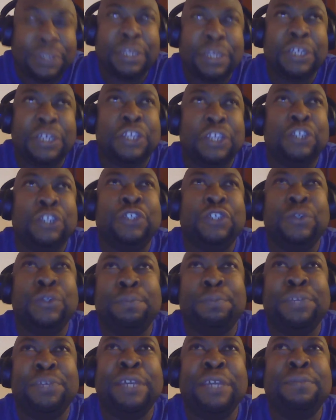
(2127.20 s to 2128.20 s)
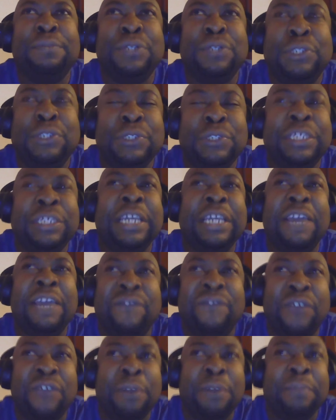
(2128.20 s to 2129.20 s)
you should be able to hear
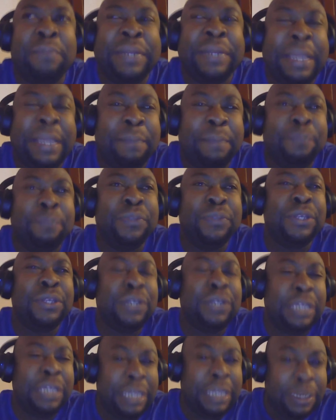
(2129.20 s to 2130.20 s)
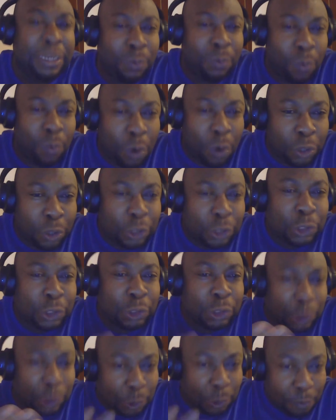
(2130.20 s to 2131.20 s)
from them in 1
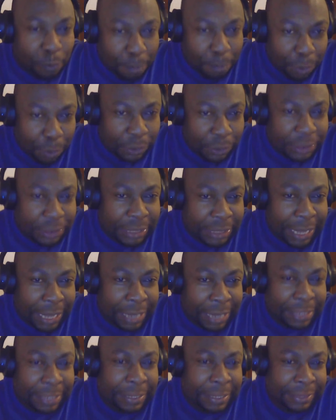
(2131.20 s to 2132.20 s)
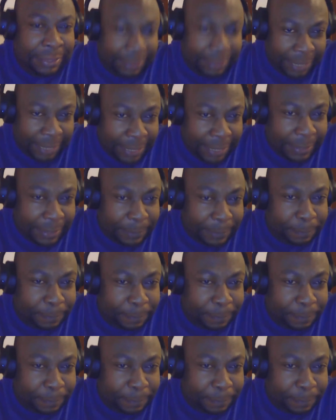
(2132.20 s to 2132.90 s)
to 2 months, like they said.